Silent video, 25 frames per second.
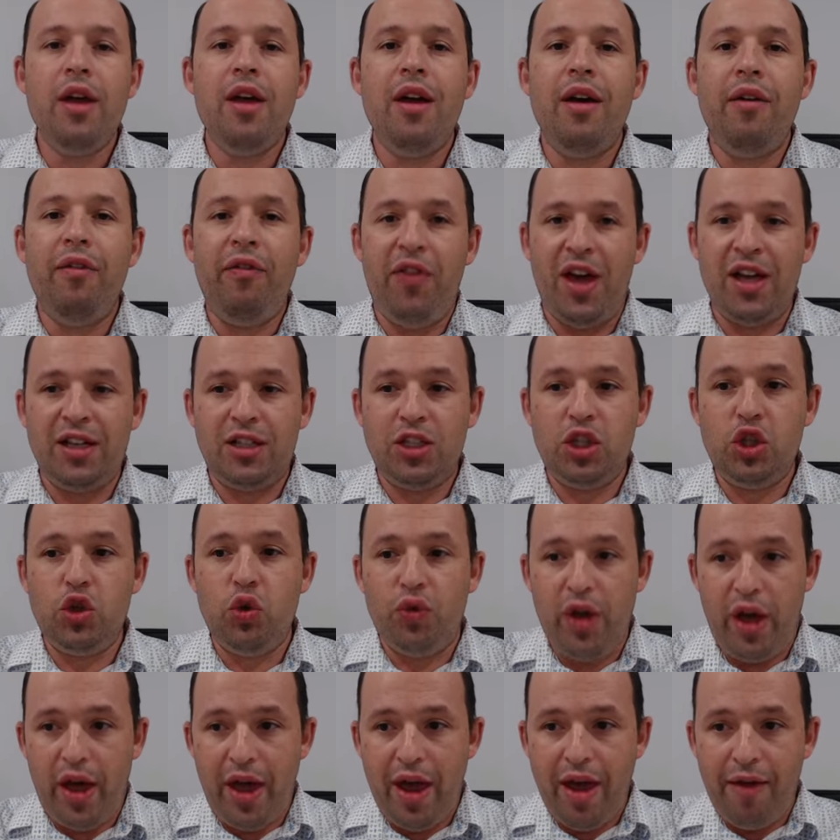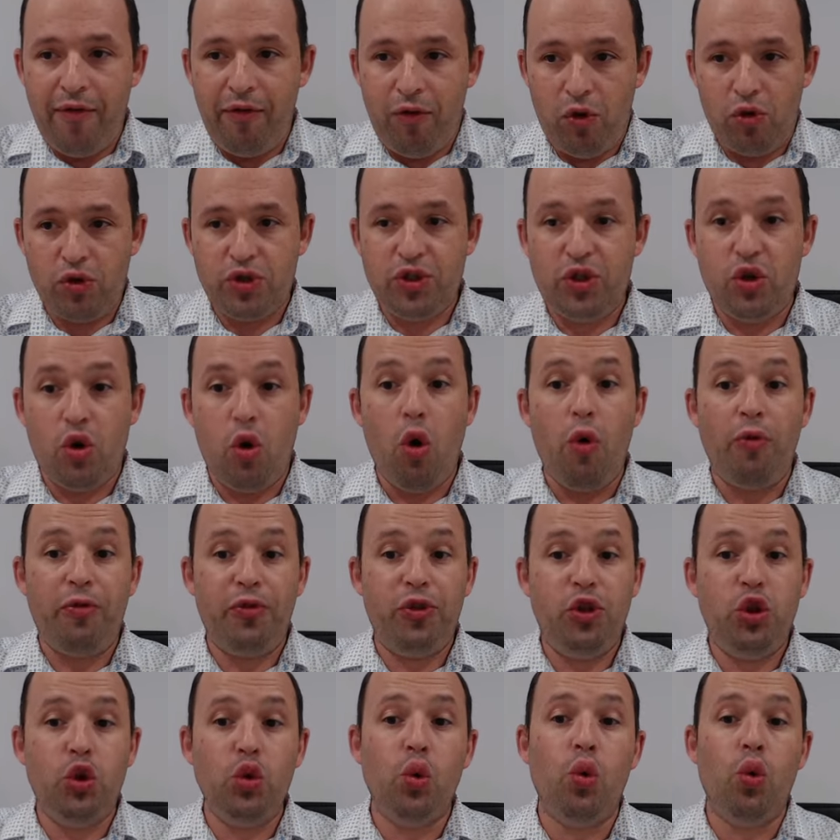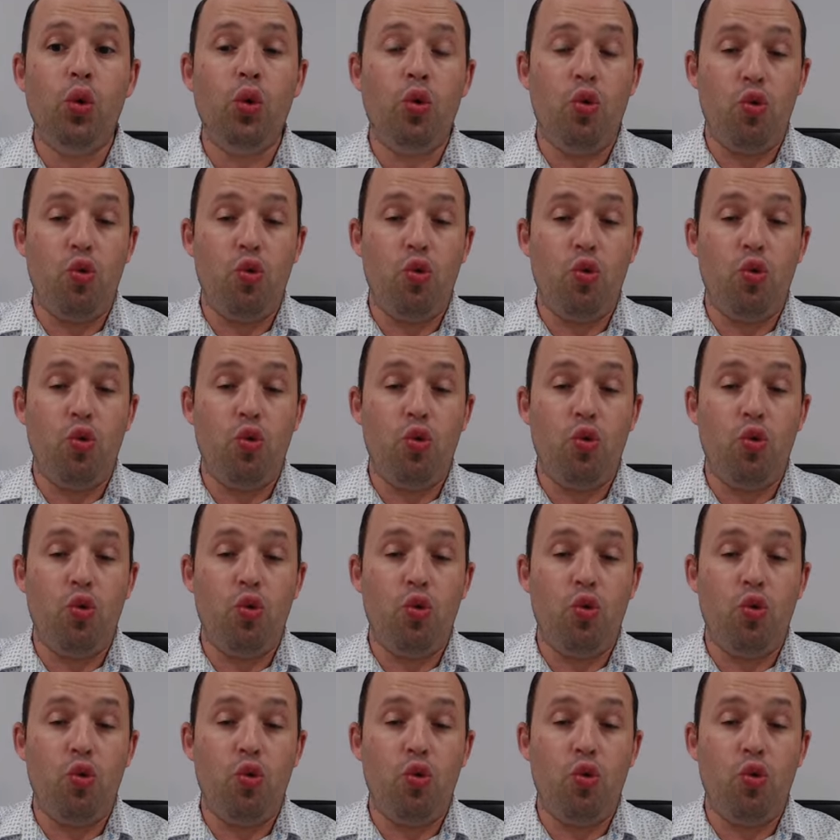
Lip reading: thanks to the efforts of two